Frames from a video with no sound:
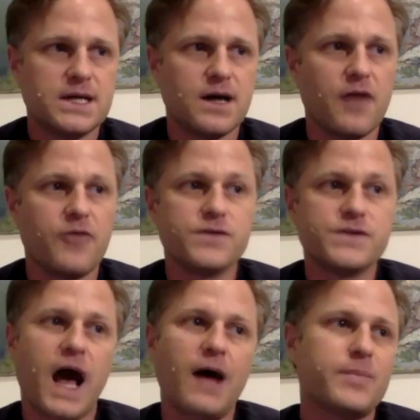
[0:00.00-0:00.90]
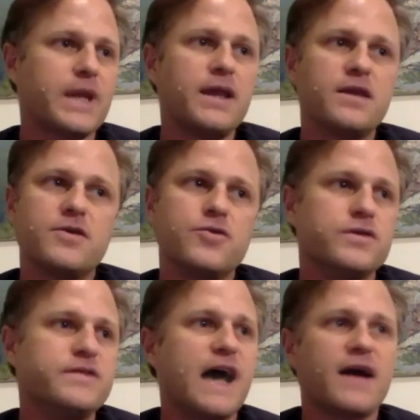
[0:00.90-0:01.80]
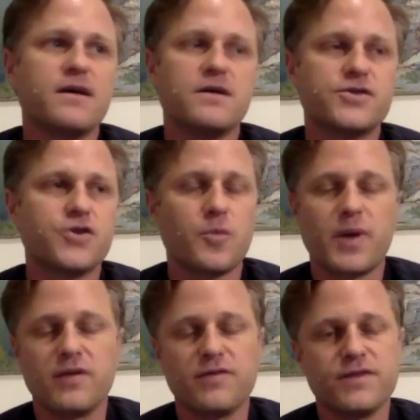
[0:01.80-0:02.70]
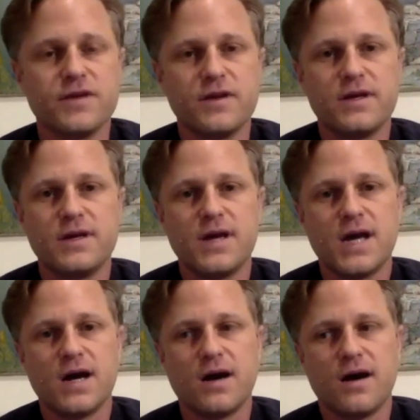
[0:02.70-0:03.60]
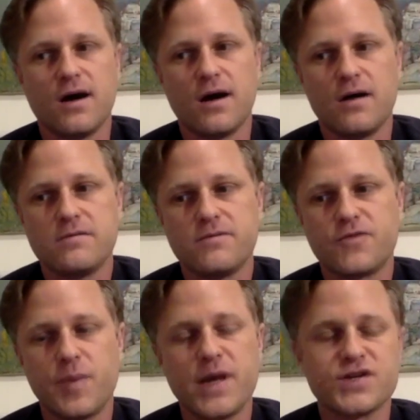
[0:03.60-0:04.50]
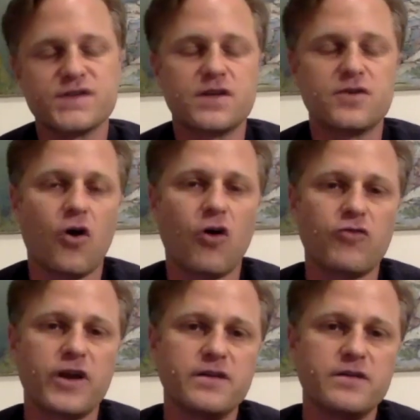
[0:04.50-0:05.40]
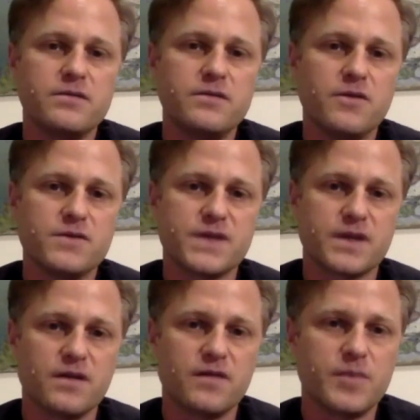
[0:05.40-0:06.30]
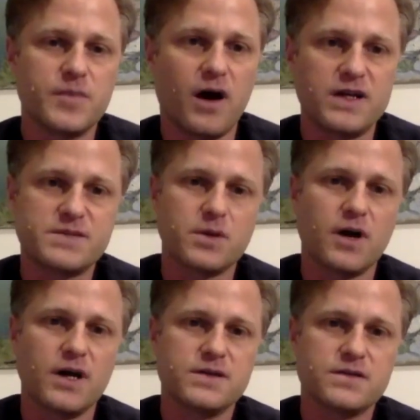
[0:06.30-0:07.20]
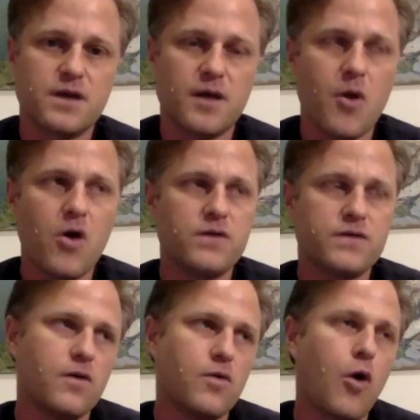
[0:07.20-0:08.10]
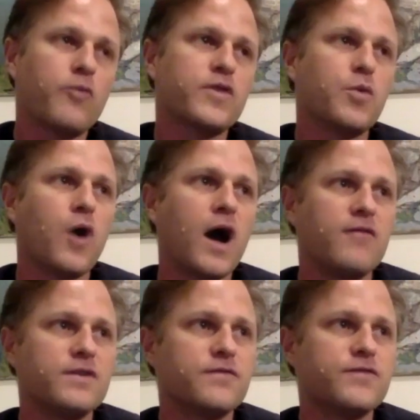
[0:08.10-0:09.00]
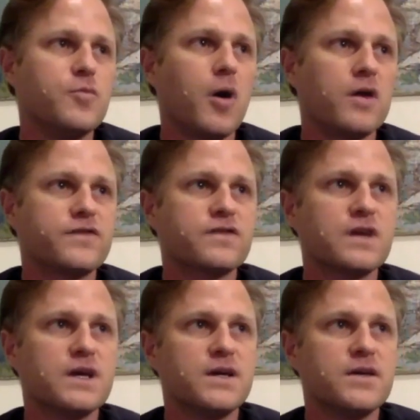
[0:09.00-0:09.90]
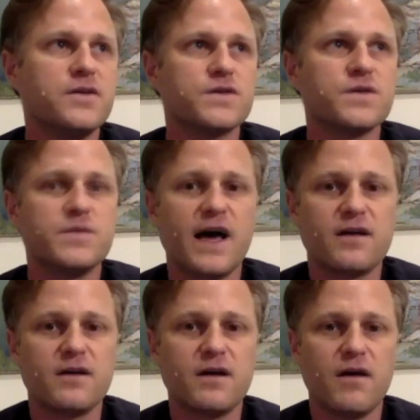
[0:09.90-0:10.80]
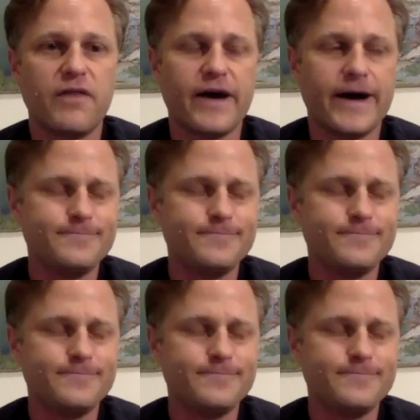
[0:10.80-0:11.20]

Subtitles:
there's not been any good data showing benefit for patients that are already, you know, sick enough to be hospitalized. So hopefully we'll have in a few months, you know, some data on that.